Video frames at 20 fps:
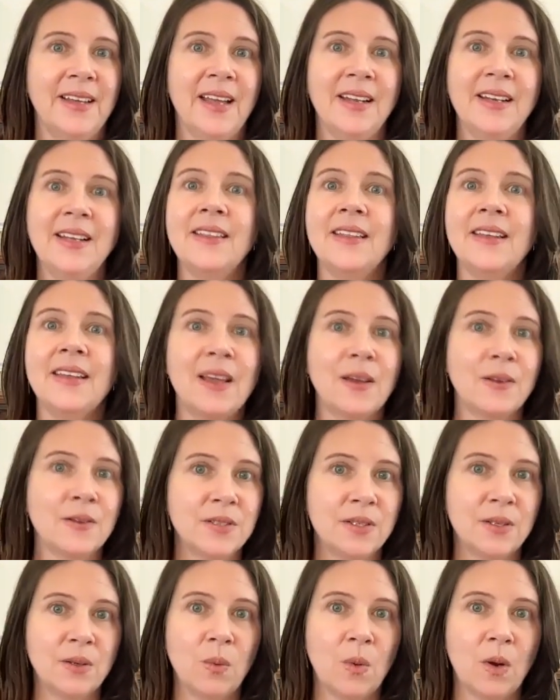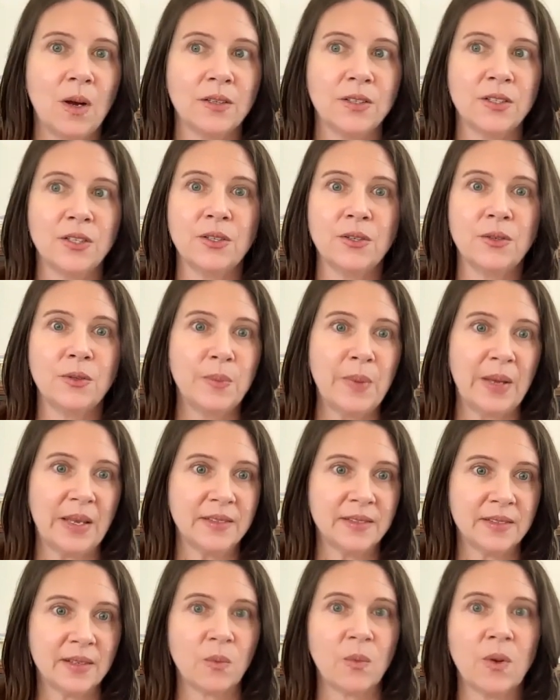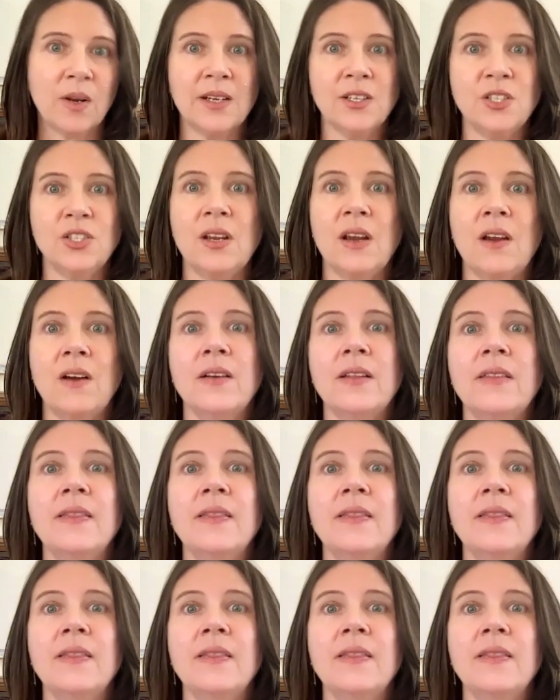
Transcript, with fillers: anything else you want to based on what I shared